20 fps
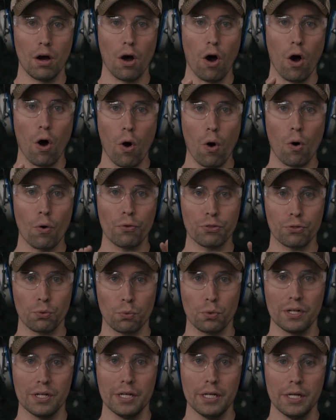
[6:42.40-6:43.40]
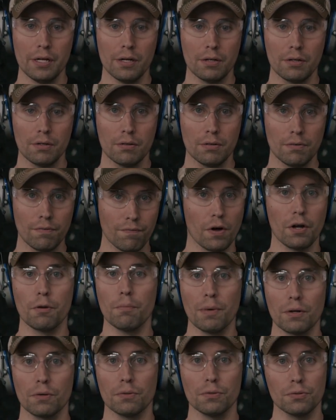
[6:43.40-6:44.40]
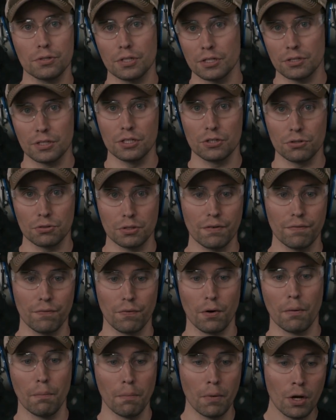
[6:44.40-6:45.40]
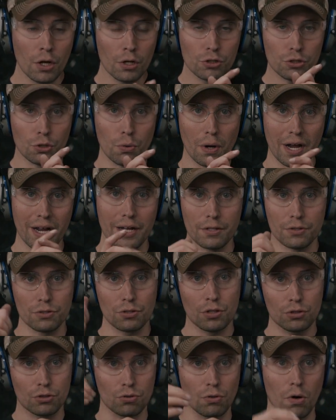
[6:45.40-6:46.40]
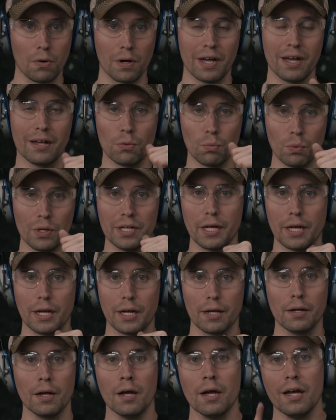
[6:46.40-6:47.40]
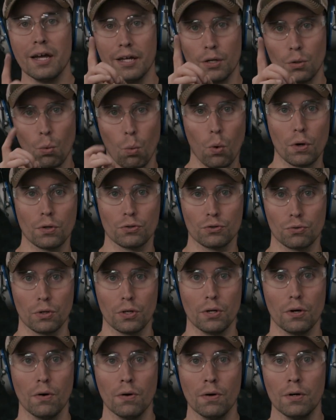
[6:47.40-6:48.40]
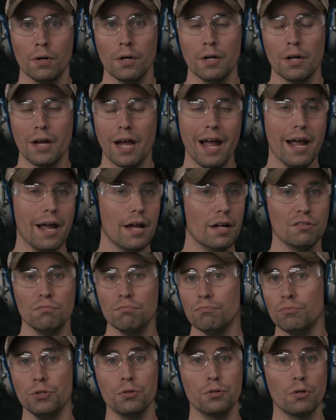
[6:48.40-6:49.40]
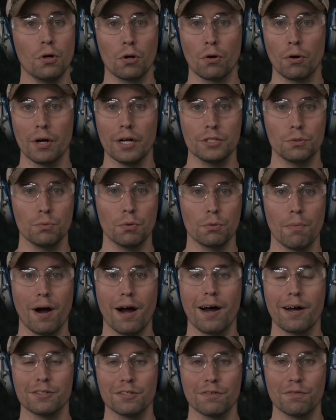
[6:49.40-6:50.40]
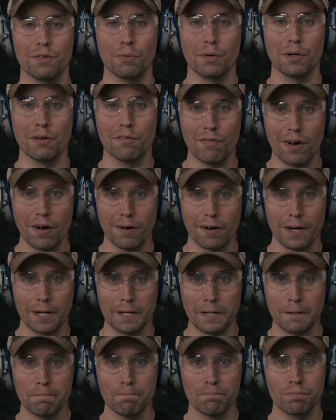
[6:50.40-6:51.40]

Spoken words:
all three fundamentals, essentially from two hands, strong hand and weak hand, into one drill. And you can go crazy with mods if you really felt like it,